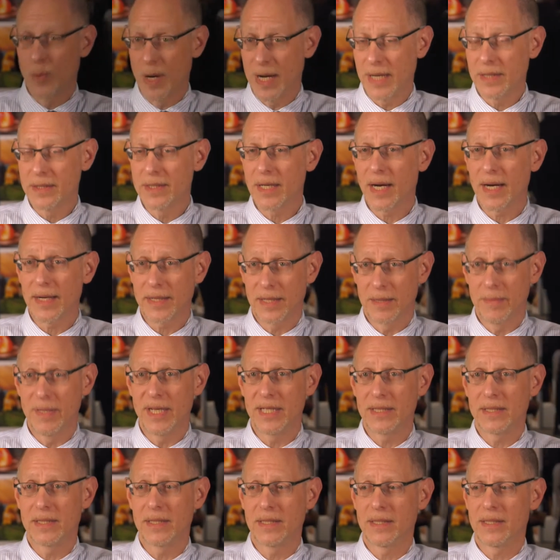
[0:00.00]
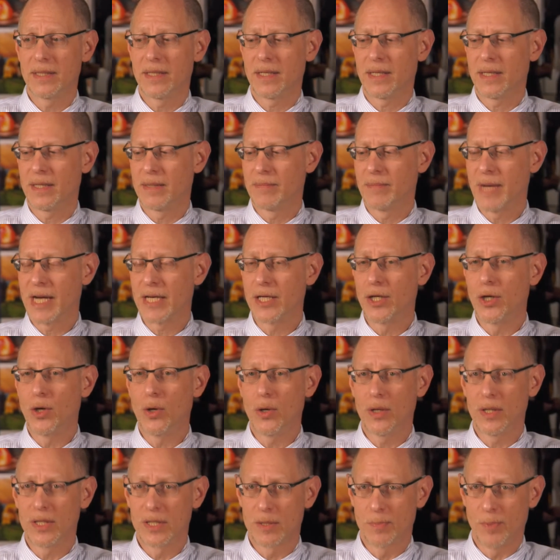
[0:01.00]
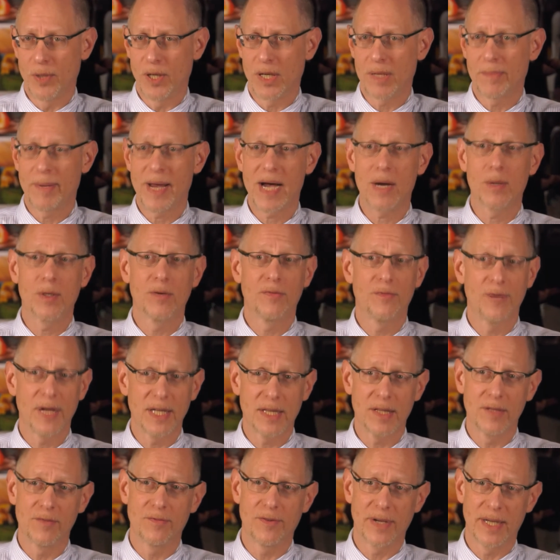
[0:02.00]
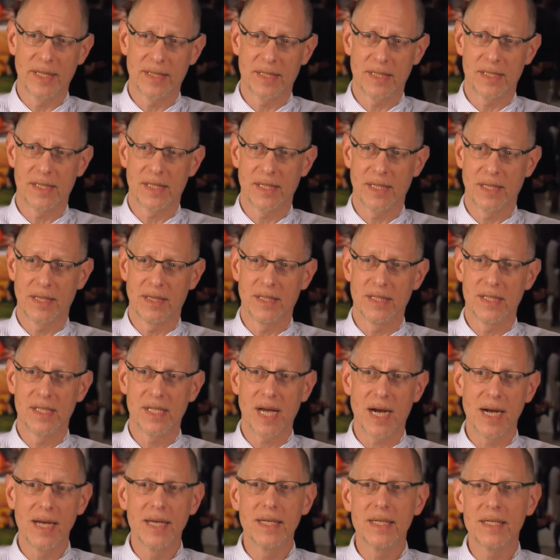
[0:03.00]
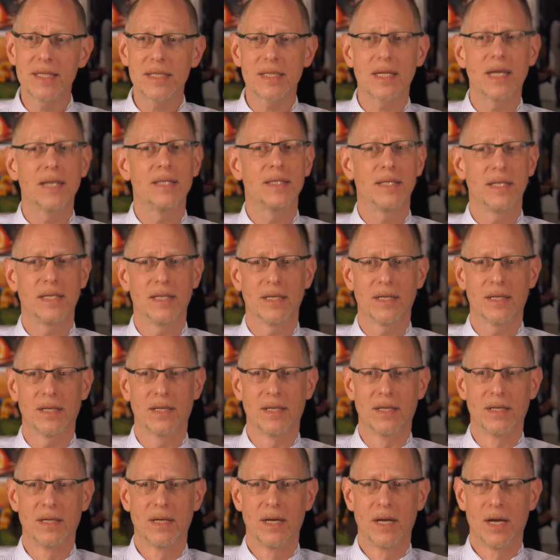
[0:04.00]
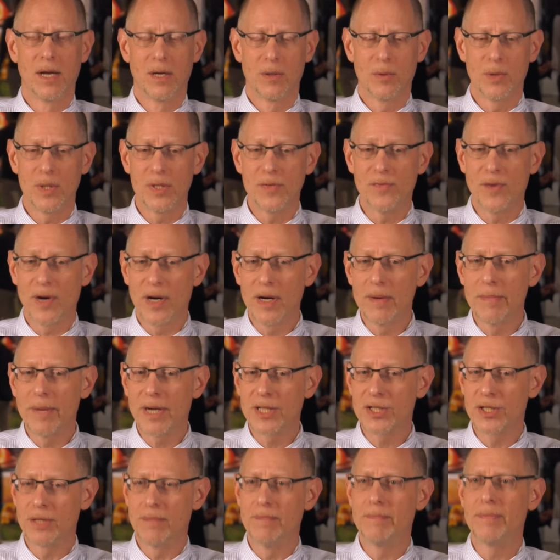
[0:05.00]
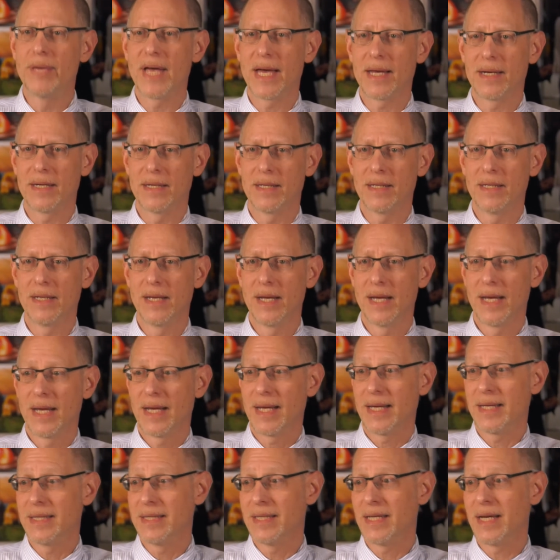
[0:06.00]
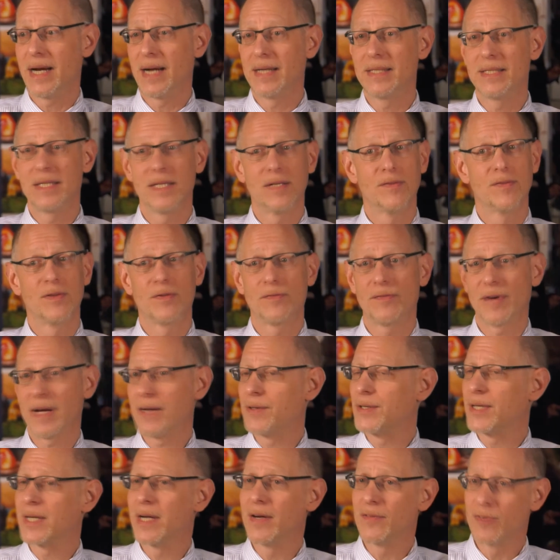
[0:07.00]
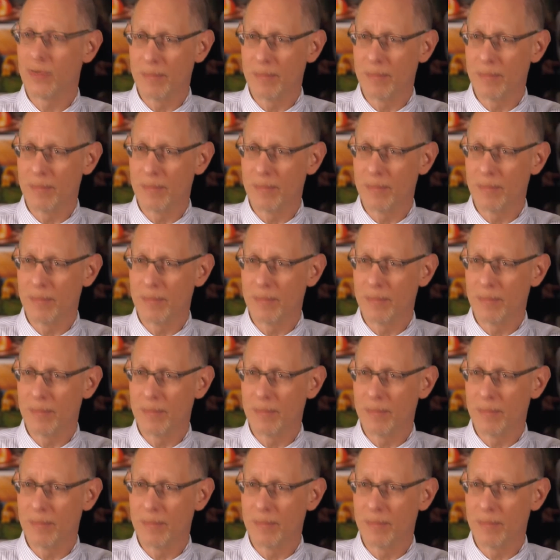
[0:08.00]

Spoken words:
well documented in Michael Oren's book, Power, Faith, and Fantasy, the Zionist idea was very much embedded in the idea of the founding of